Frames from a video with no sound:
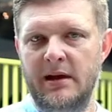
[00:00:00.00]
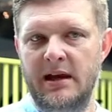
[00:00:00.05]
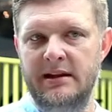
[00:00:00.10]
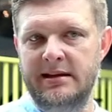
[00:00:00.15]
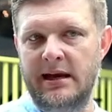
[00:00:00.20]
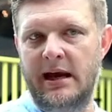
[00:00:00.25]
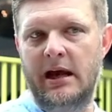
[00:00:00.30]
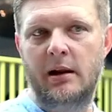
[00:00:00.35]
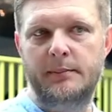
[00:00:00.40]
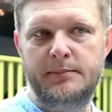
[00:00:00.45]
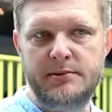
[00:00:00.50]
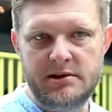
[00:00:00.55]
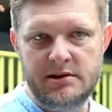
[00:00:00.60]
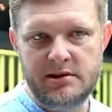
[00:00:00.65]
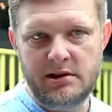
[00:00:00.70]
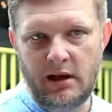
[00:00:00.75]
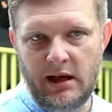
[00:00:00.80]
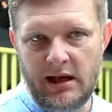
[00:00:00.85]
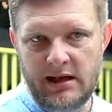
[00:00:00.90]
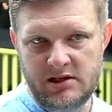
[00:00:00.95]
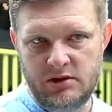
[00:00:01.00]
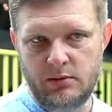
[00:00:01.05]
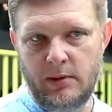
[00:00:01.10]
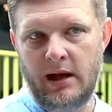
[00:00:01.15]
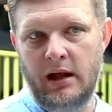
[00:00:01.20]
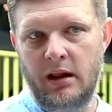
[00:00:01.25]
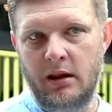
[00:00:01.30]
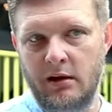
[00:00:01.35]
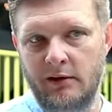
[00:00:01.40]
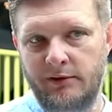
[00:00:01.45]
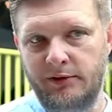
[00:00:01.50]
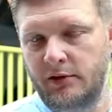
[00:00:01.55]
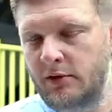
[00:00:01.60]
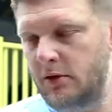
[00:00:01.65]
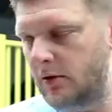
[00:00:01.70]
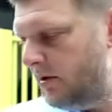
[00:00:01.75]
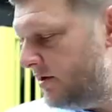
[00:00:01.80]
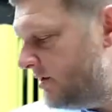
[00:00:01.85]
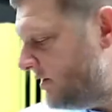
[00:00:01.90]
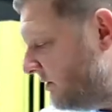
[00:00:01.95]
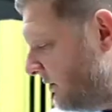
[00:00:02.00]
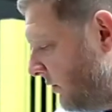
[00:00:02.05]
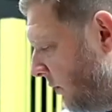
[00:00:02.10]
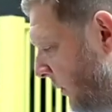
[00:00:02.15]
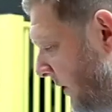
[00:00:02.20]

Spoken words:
It helps as well, of course,